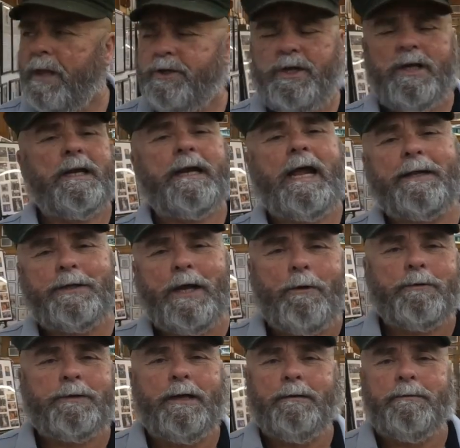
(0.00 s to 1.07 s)
Sheila and I
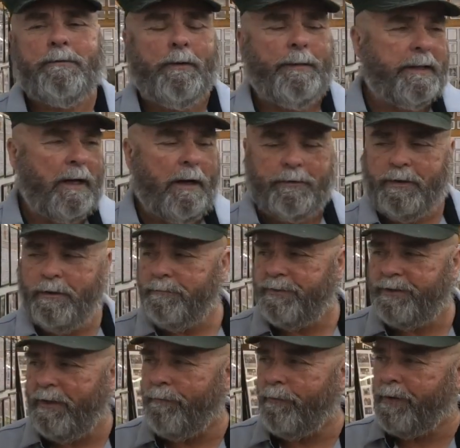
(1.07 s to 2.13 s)
talked to him
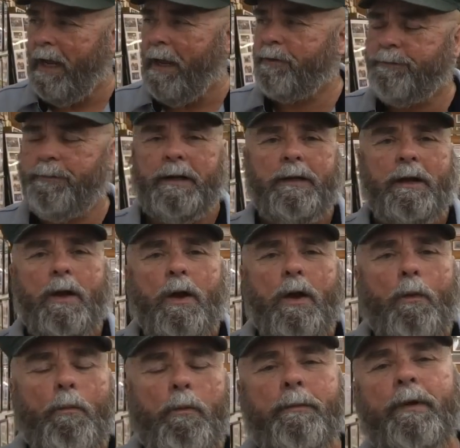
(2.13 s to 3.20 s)
several times, but
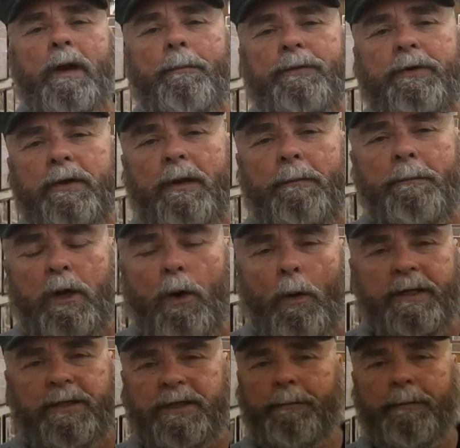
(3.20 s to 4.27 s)
we went up to the
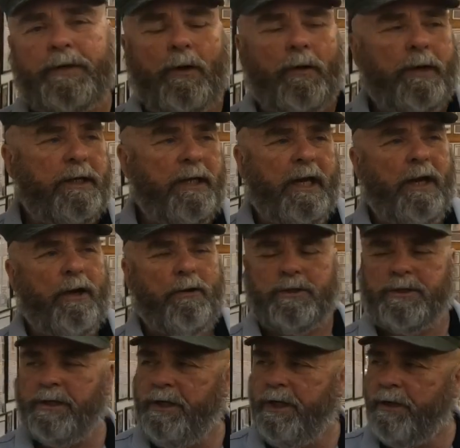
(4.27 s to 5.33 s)
McCoy Cemetery
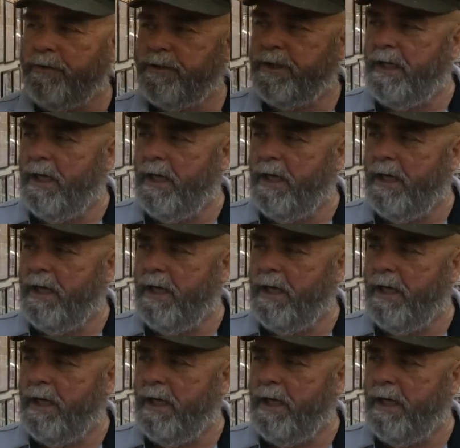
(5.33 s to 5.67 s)
years and years